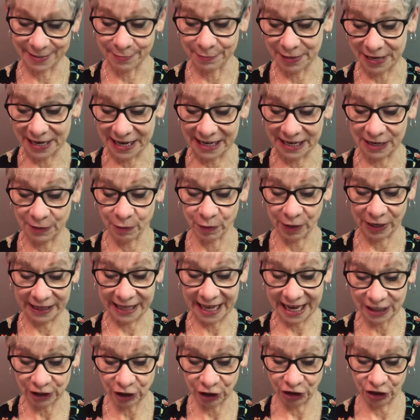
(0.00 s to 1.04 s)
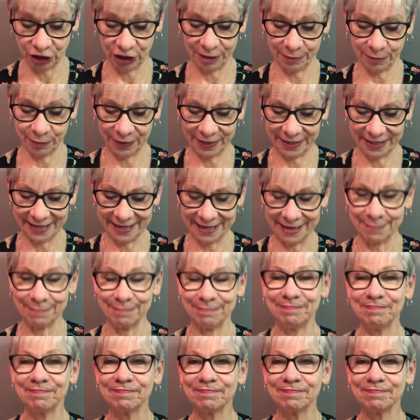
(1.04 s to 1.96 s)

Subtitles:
and being in relationship with Him.